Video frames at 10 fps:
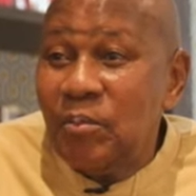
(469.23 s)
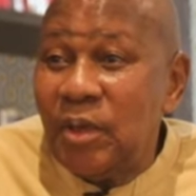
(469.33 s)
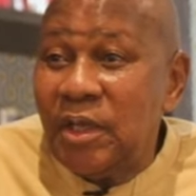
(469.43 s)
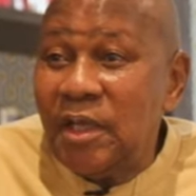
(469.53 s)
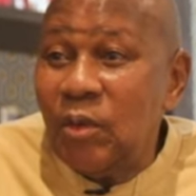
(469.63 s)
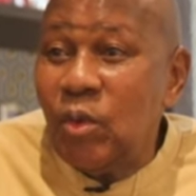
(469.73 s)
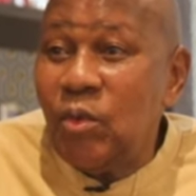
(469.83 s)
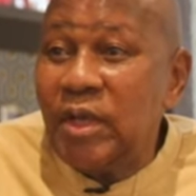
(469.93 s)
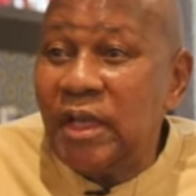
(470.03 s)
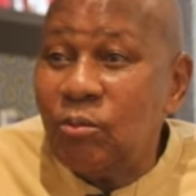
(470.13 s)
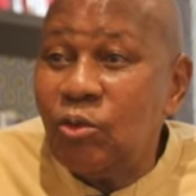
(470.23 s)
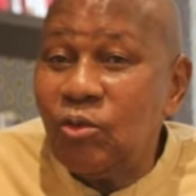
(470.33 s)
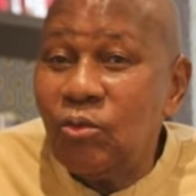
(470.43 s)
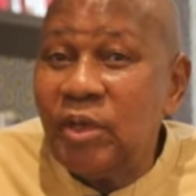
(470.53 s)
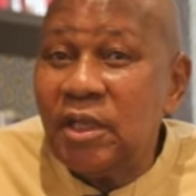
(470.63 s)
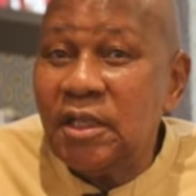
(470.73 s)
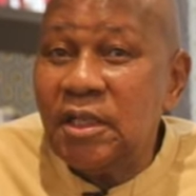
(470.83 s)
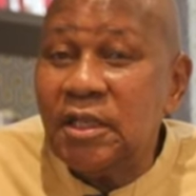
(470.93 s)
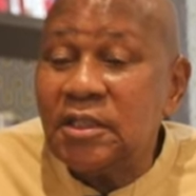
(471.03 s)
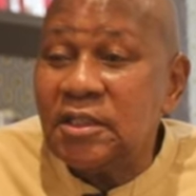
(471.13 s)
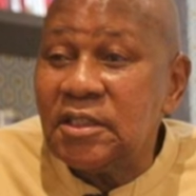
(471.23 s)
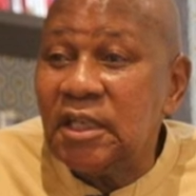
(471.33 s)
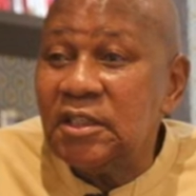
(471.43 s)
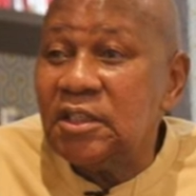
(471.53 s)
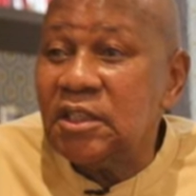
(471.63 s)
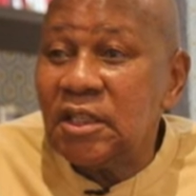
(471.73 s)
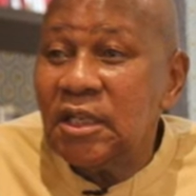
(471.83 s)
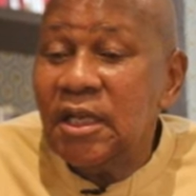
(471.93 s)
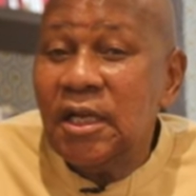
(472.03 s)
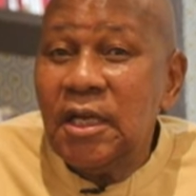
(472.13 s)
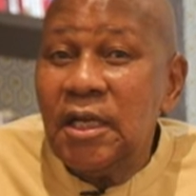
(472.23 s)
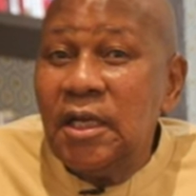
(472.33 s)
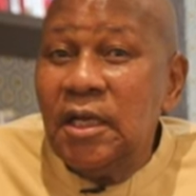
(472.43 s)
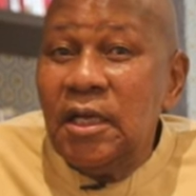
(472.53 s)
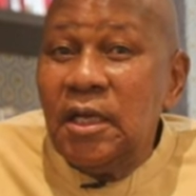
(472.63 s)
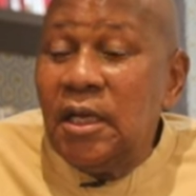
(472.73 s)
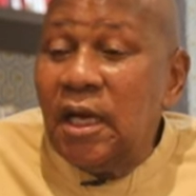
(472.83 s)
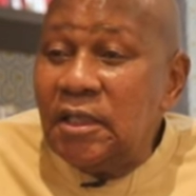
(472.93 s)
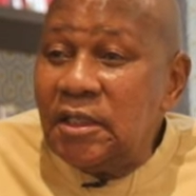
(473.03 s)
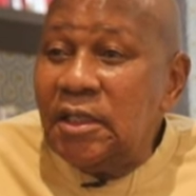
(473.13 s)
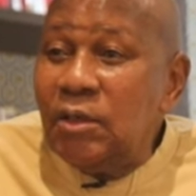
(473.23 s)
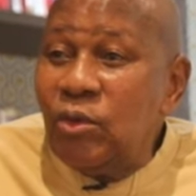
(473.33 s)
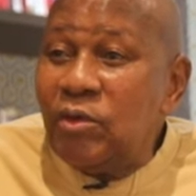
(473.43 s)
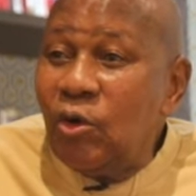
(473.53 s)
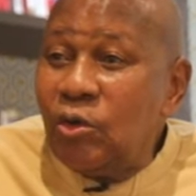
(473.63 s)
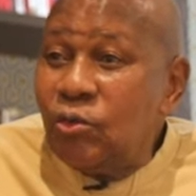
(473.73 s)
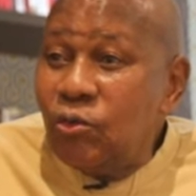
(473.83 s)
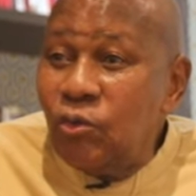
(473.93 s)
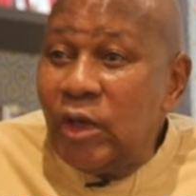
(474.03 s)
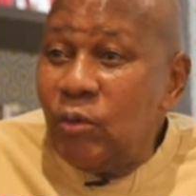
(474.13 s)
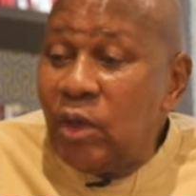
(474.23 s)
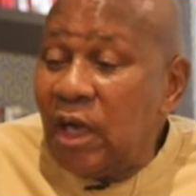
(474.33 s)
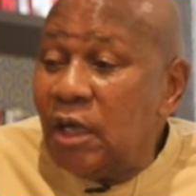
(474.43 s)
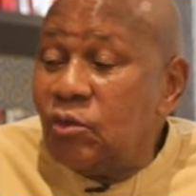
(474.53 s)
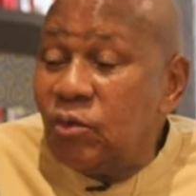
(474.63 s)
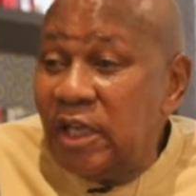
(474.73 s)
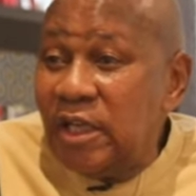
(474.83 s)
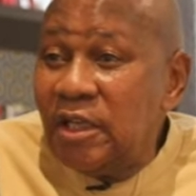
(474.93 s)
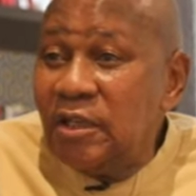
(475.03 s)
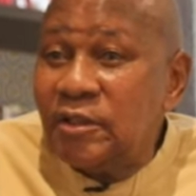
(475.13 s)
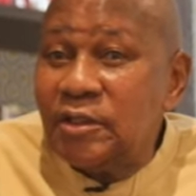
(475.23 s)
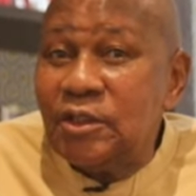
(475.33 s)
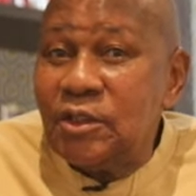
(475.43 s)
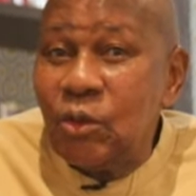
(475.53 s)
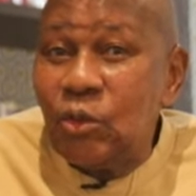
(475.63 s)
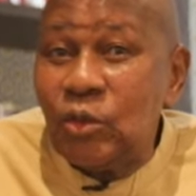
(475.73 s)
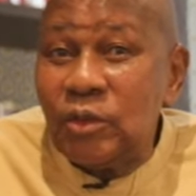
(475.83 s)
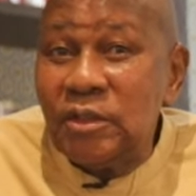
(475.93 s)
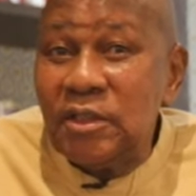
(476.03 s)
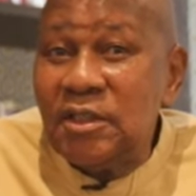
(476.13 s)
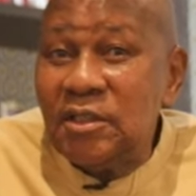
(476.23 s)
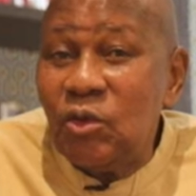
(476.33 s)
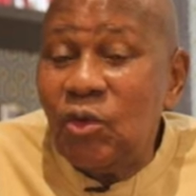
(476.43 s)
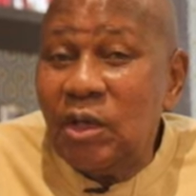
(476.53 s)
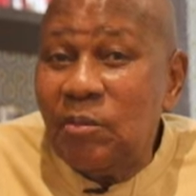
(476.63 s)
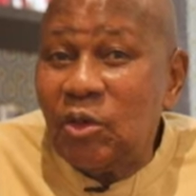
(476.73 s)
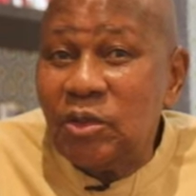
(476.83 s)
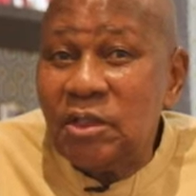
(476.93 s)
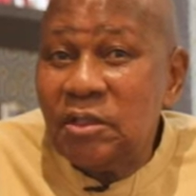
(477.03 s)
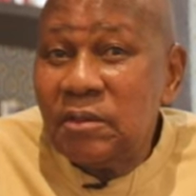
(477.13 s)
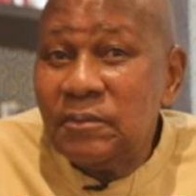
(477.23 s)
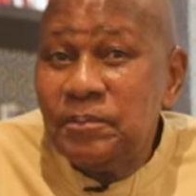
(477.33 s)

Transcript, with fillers: but uh, we were able to make things change until we got to where we are today. So it is all about